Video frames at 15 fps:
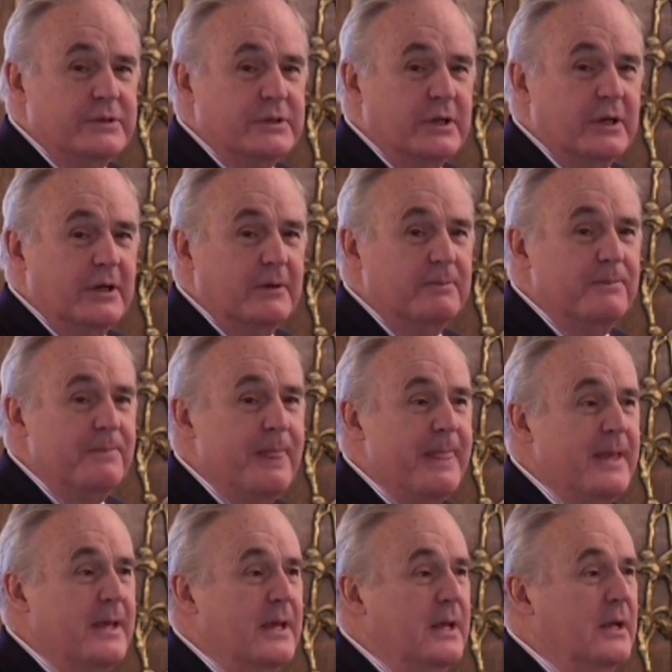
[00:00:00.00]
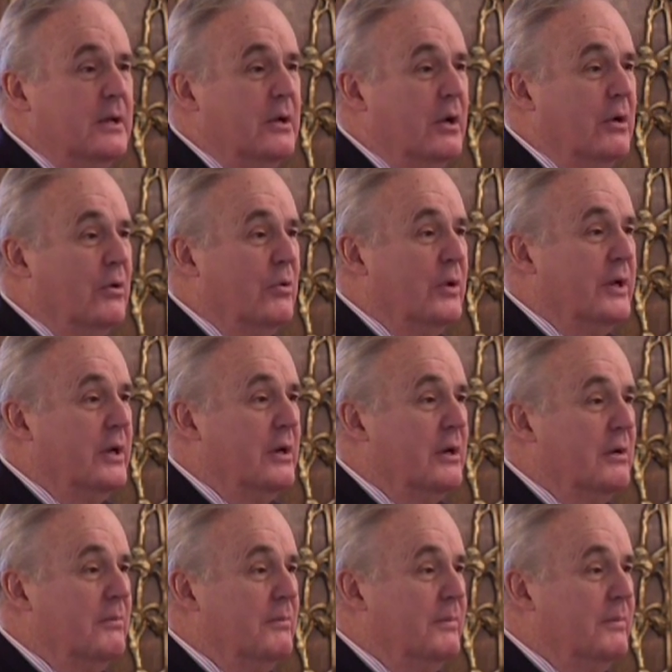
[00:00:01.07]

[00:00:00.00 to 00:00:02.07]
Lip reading: not only our